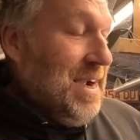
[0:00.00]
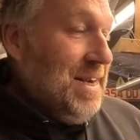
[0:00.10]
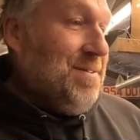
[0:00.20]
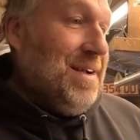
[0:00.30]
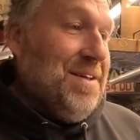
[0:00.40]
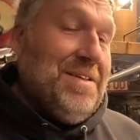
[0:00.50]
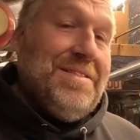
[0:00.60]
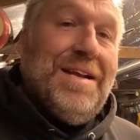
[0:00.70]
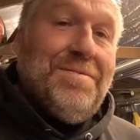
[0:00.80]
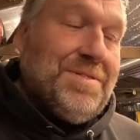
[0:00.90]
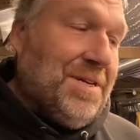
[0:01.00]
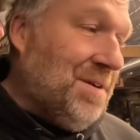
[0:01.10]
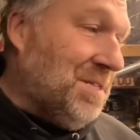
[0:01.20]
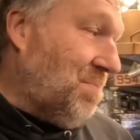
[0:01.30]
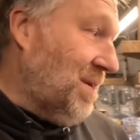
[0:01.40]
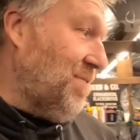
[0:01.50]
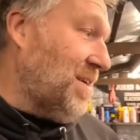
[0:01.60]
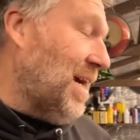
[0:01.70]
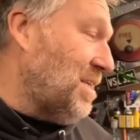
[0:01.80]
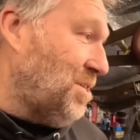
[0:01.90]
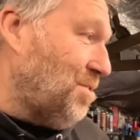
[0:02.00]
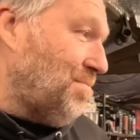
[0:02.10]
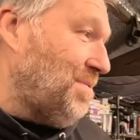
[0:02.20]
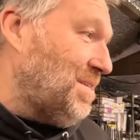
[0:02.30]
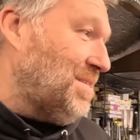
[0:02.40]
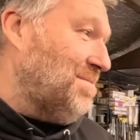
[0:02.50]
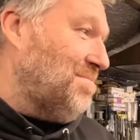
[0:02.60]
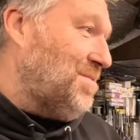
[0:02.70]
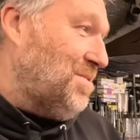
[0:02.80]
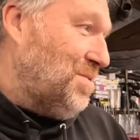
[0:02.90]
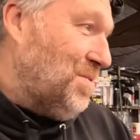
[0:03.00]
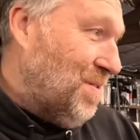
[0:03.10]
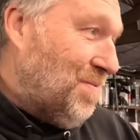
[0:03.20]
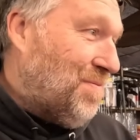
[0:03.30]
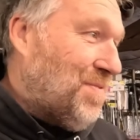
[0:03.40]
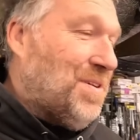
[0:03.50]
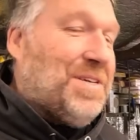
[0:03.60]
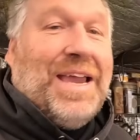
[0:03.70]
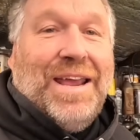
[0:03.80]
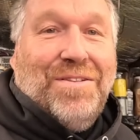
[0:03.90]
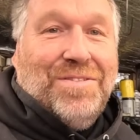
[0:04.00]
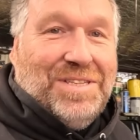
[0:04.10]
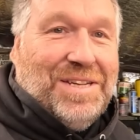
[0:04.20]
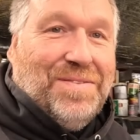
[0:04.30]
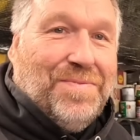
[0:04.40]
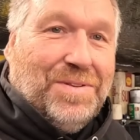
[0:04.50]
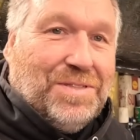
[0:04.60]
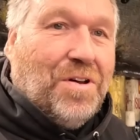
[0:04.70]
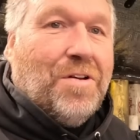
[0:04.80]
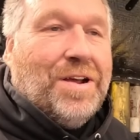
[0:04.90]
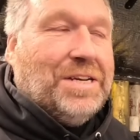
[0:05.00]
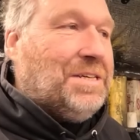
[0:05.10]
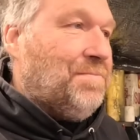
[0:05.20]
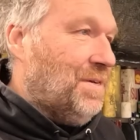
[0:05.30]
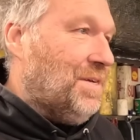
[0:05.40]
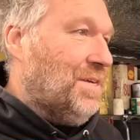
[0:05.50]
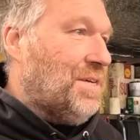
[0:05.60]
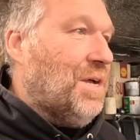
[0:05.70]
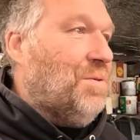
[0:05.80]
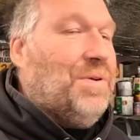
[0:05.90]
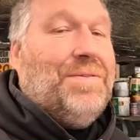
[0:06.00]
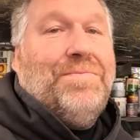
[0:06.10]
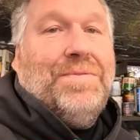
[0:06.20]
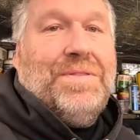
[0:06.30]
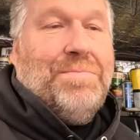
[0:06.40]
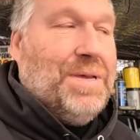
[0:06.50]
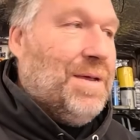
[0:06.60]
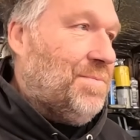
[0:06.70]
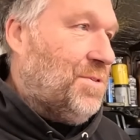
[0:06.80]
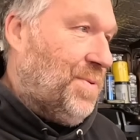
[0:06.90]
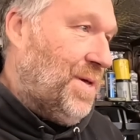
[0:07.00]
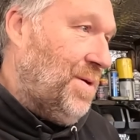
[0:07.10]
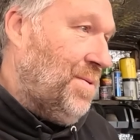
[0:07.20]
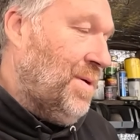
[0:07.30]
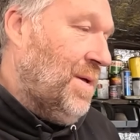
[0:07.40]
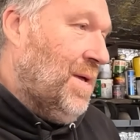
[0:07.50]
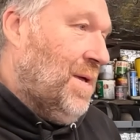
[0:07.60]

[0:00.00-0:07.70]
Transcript: Anyway, I think that'll do. It's a bit of a catch up. You can sort of get an idea of what direction we're going to go with the BMW.